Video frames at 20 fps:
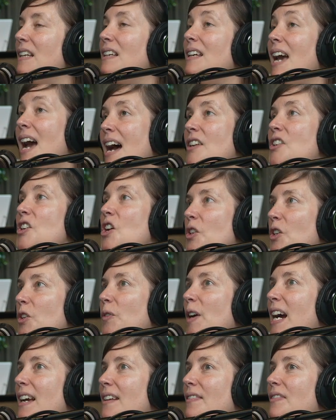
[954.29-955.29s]
Yeah, no, you're
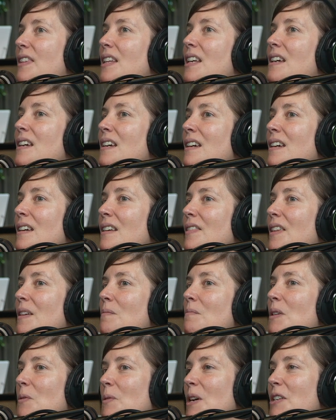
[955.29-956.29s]
right. The
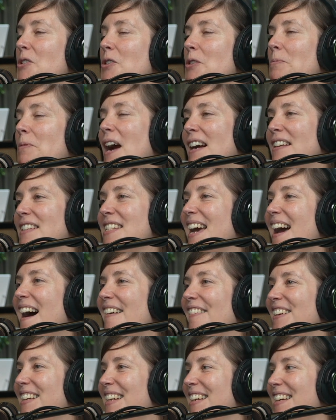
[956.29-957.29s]
Midwestern
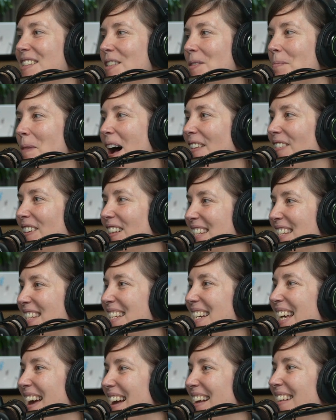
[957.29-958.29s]
practicality is
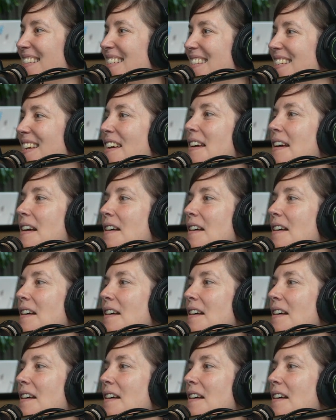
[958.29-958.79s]
balanced against